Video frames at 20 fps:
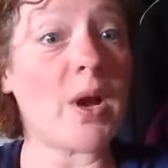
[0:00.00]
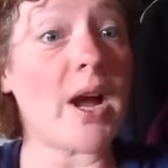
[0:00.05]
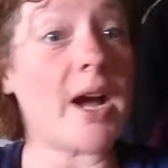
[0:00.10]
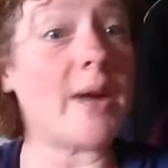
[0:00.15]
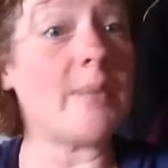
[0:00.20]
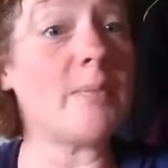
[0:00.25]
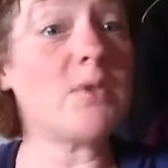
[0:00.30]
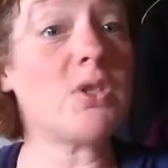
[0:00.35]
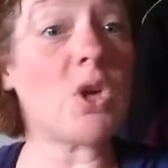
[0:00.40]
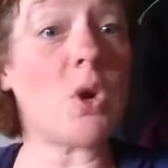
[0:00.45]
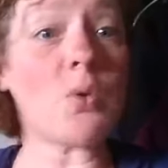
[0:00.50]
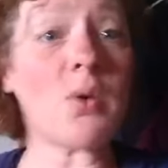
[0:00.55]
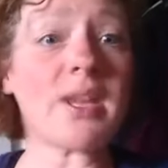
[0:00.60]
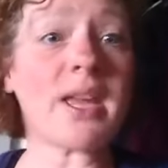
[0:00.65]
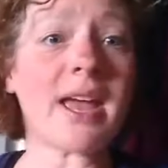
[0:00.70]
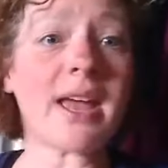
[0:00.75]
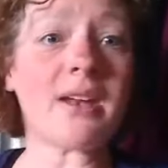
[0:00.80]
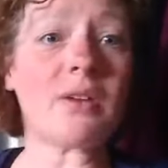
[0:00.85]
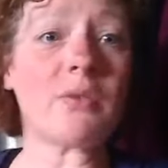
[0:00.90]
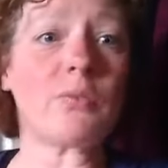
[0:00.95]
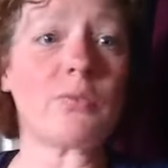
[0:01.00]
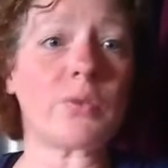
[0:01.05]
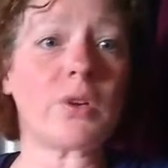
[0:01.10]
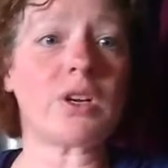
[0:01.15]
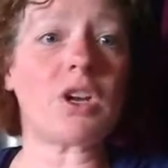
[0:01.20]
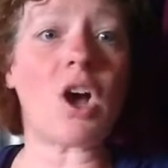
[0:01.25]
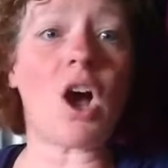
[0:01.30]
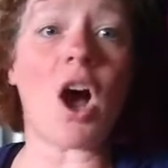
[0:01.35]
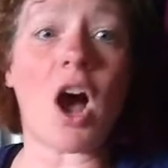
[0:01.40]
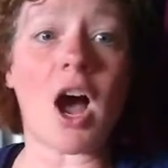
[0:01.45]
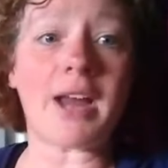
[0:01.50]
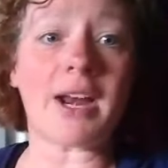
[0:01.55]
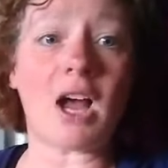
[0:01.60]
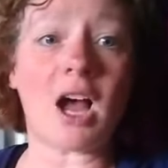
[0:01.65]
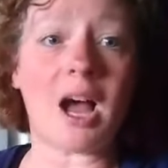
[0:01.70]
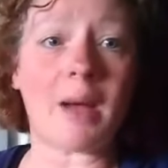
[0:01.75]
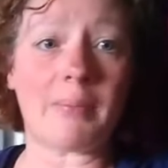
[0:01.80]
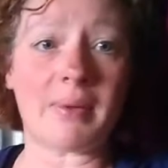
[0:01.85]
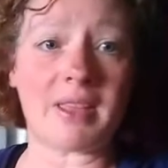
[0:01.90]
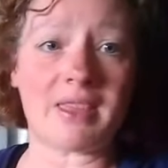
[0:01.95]
don't get caught
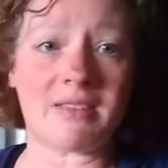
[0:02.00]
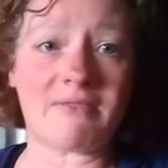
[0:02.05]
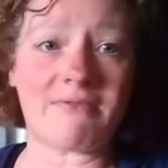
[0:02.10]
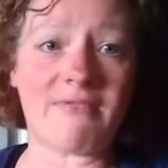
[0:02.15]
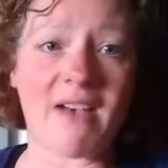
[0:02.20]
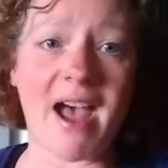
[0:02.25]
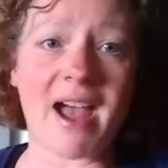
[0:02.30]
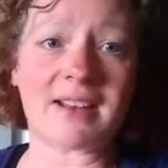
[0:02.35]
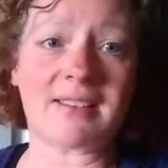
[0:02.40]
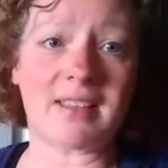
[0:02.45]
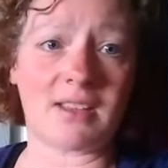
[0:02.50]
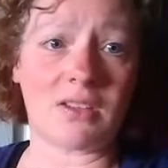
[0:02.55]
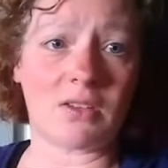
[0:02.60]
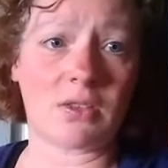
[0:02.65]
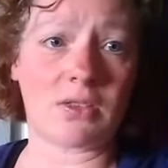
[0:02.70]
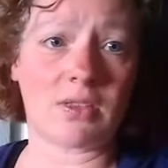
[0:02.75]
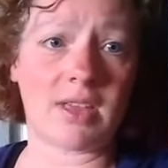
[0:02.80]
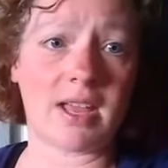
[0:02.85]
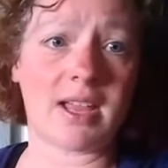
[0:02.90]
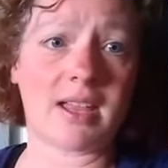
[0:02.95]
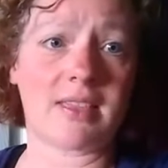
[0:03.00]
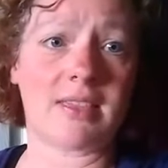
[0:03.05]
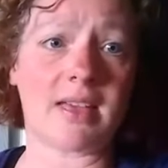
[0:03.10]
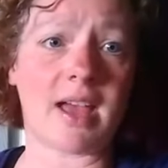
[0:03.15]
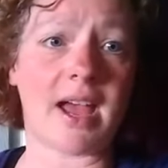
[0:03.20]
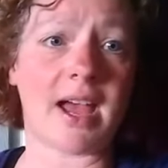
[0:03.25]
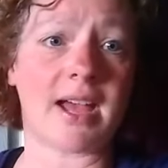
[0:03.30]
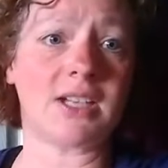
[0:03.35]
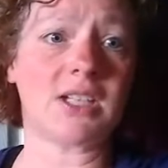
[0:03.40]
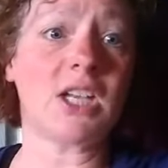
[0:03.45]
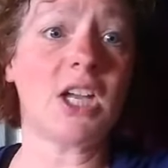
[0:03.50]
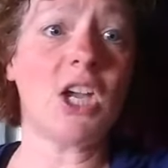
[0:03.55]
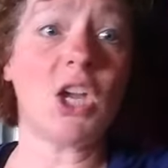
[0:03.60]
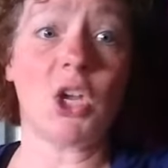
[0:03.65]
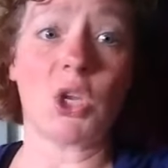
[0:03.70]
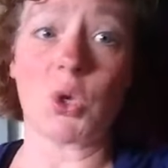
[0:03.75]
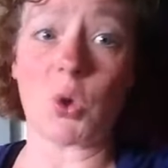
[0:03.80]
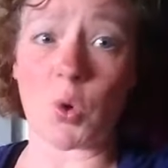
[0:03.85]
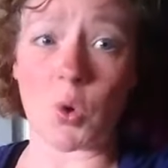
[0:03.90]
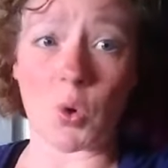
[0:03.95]
up in the fact that you think that
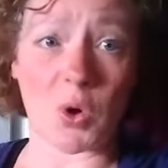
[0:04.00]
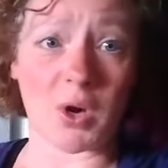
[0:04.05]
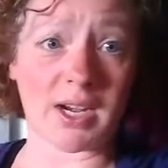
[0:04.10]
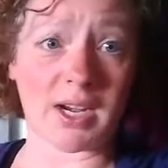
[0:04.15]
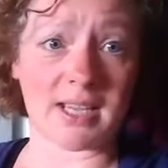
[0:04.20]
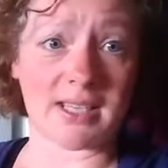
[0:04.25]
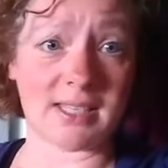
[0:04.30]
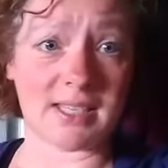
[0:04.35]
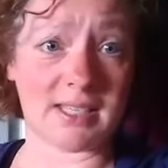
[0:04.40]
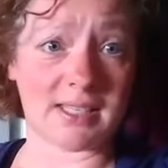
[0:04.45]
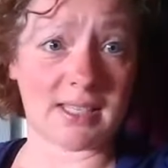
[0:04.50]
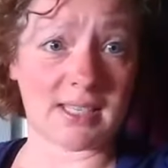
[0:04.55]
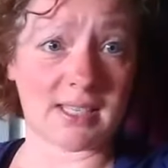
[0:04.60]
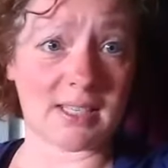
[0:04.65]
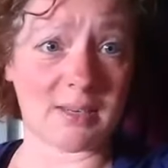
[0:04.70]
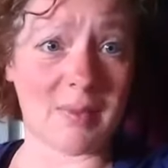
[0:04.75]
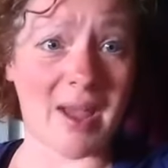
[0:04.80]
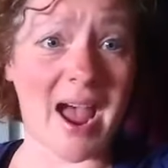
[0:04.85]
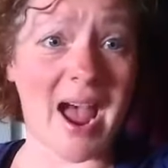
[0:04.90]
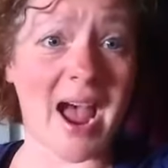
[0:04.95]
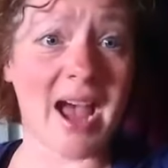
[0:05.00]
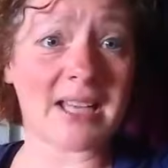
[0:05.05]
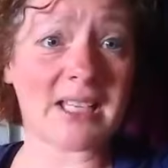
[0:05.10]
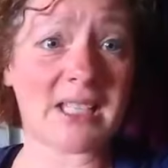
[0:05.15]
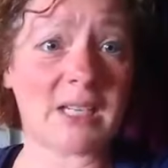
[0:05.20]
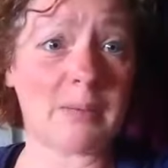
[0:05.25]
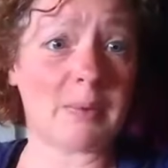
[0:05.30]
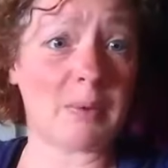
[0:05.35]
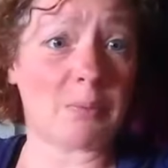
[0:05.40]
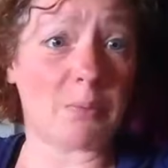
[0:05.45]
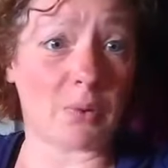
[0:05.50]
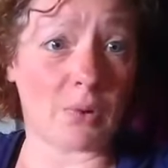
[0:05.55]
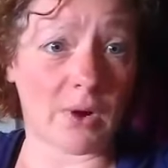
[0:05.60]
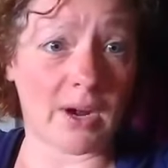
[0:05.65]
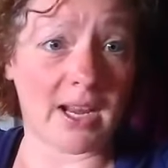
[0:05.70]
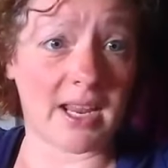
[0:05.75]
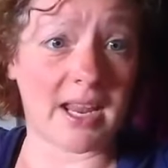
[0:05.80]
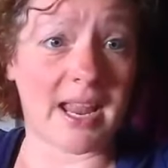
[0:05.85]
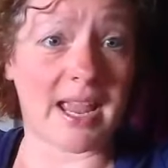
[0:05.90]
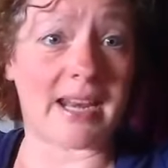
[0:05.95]
your organizing system has to be
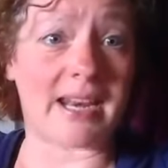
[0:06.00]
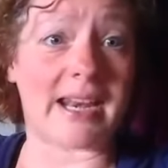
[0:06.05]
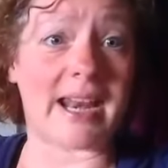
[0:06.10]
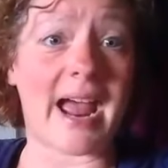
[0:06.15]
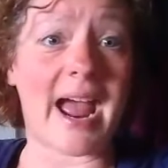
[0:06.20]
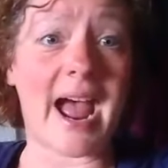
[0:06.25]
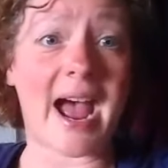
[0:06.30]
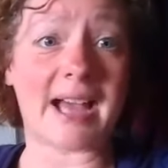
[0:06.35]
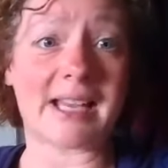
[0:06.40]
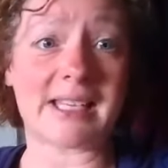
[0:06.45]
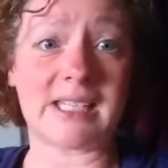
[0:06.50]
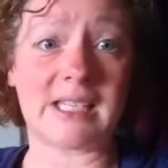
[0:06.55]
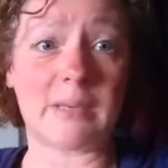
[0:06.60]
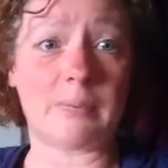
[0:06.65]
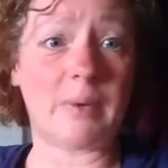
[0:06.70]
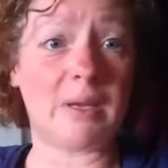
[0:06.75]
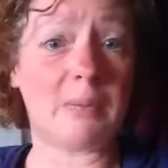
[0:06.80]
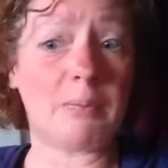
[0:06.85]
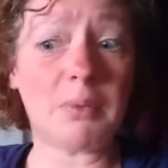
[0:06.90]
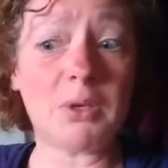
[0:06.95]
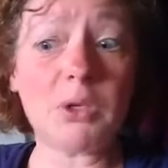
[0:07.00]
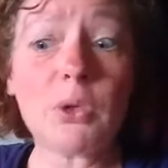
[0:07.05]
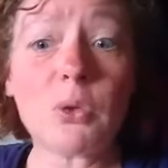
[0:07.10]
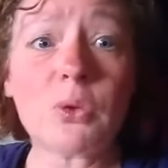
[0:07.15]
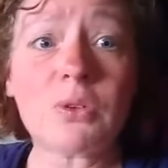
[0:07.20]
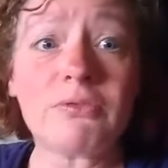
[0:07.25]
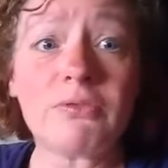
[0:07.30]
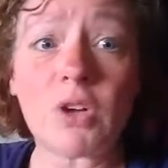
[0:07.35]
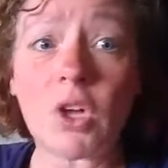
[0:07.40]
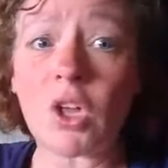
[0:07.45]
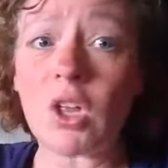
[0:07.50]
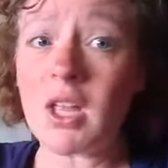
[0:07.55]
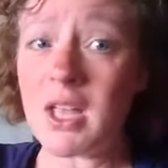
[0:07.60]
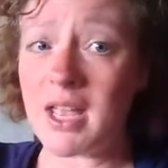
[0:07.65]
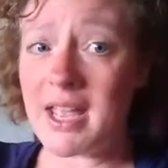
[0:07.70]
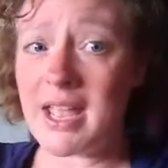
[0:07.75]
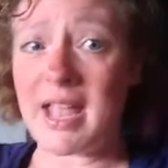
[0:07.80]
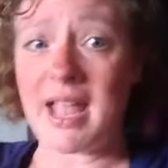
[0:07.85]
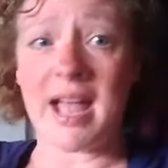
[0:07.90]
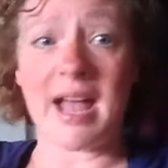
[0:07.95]
pretty and it has to be beautiful
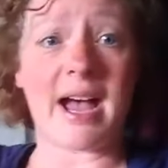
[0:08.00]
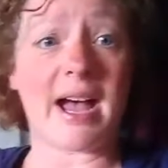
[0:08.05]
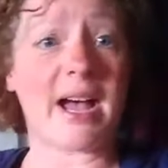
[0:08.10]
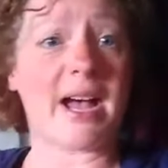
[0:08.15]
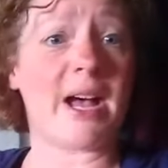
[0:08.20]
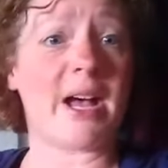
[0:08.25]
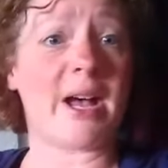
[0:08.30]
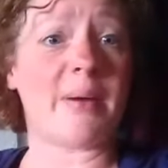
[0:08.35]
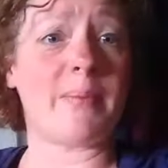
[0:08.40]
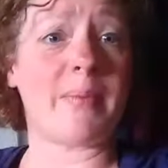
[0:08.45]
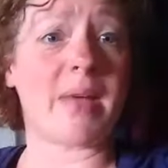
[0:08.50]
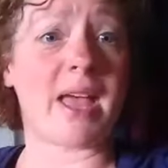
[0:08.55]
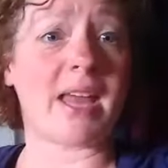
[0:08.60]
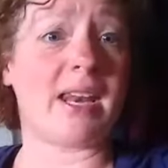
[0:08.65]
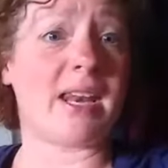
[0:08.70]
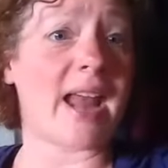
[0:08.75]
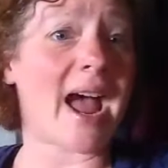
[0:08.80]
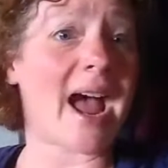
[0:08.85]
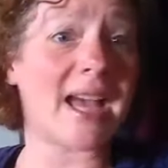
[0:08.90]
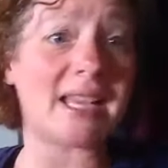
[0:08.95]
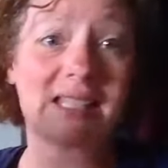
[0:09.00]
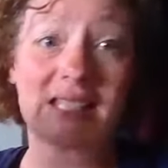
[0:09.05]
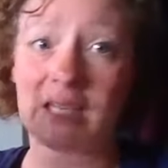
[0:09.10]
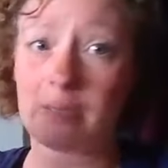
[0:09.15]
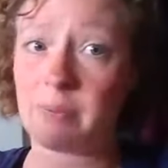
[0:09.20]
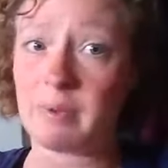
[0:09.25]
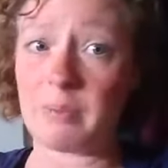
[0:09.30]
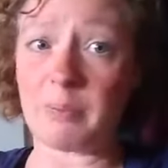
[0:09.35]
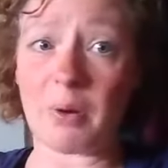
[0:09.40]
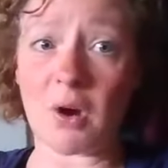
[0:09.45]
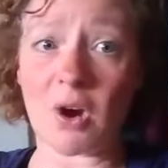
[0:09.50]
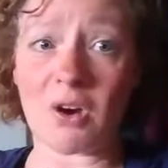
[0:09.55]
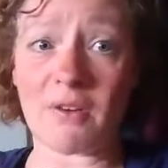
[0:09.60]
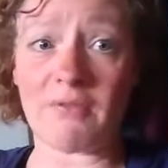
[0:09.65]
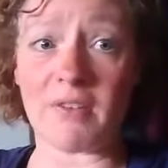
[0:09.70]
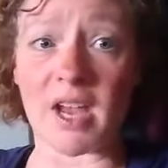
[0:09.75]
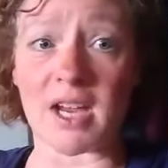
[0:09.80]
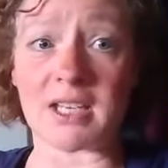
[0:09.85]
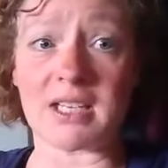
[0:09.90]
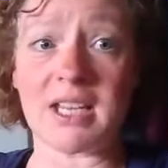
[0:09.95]
and it has to be
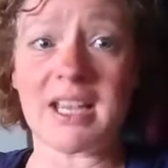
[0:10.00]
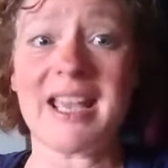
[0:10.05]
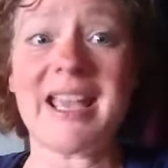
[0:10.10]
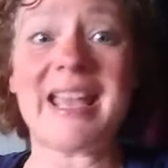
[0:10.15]
perfect.